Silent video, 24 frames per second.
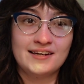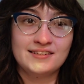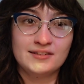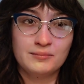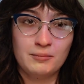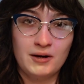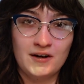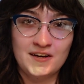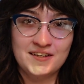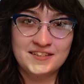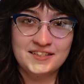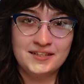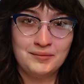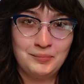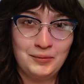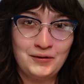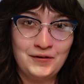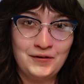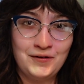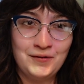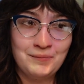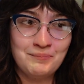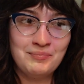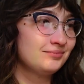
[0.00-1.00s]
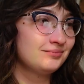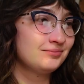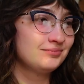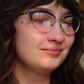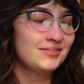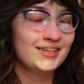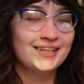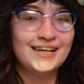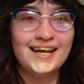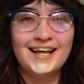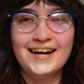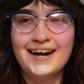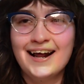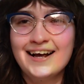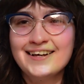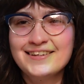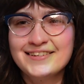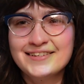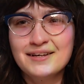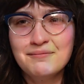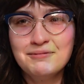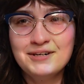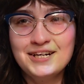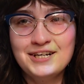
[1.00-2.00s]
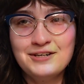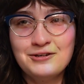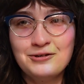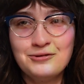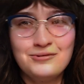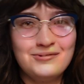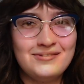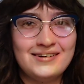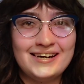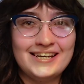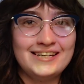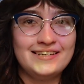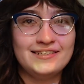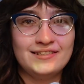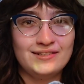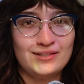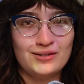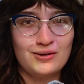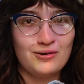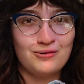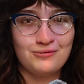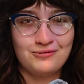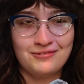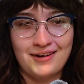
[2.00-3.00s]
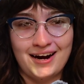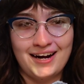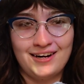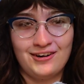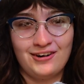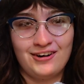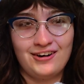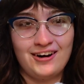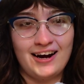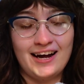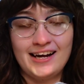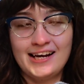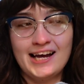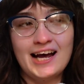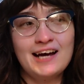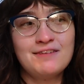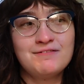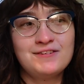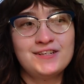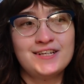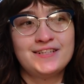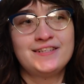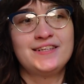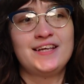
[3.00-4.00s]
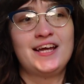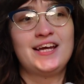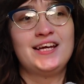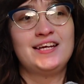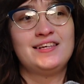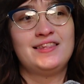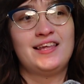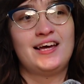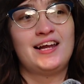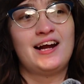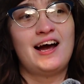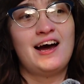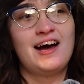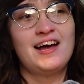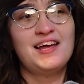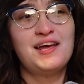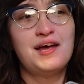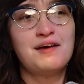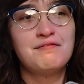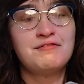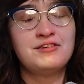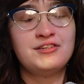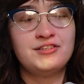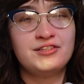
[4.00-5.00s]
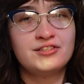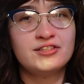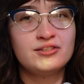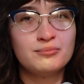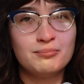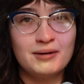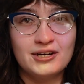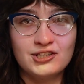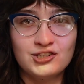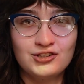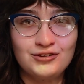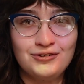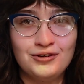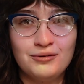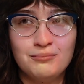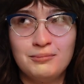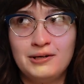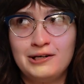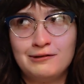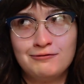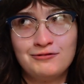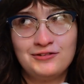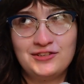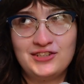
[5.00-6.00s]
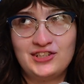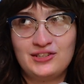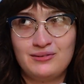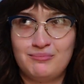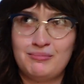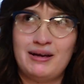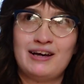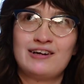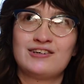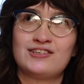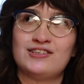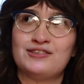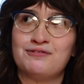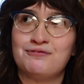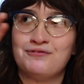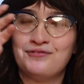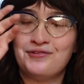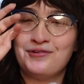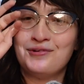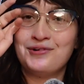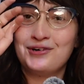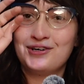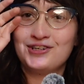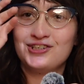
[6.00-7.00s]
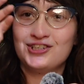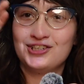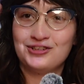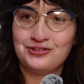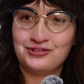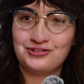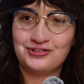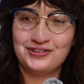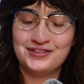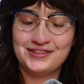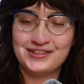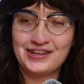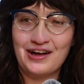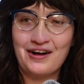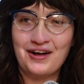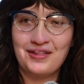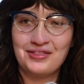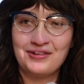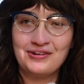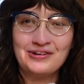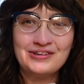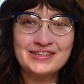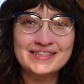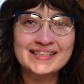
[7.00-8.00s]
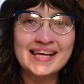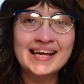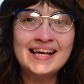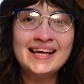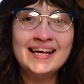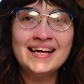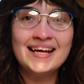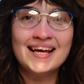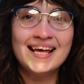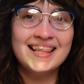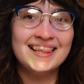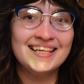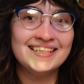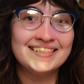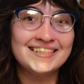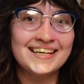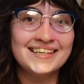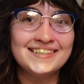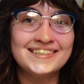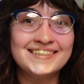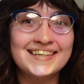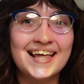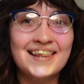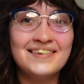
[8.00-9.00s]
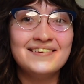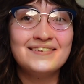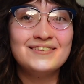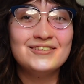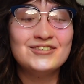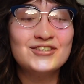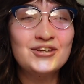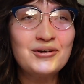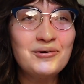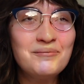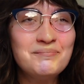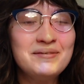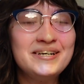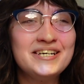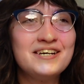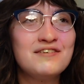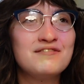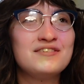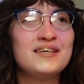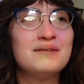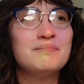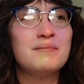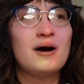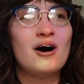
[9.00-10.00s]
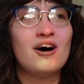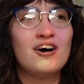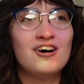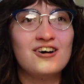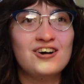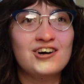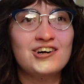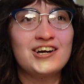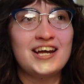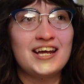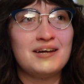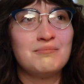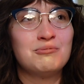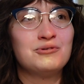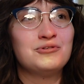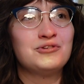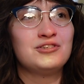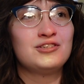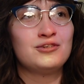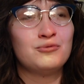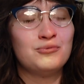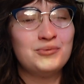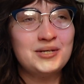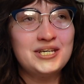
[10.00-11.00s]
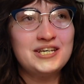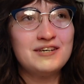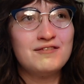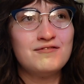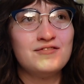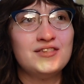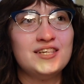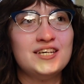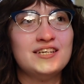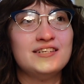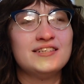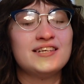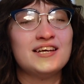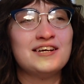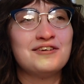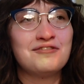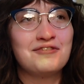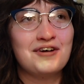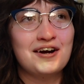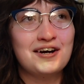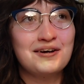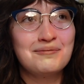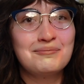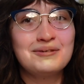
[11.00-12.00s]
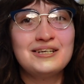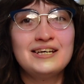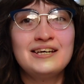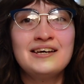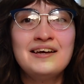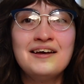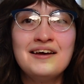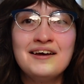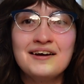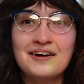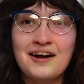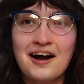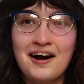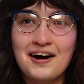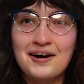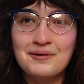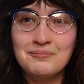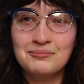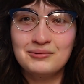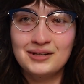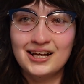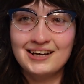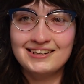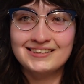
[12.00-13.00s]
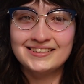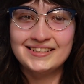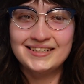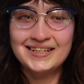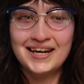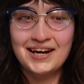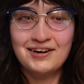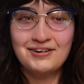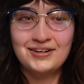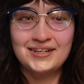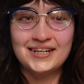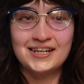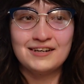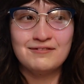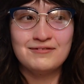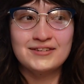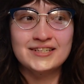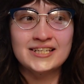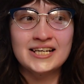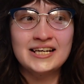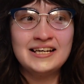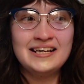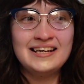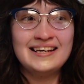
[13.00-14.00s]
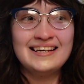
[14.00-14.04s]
as possible. And as somebody who is a writer, I have to say that I have a special bit of respect for children's authors in the sense that so many of them are able to weave these incredibly complex narratives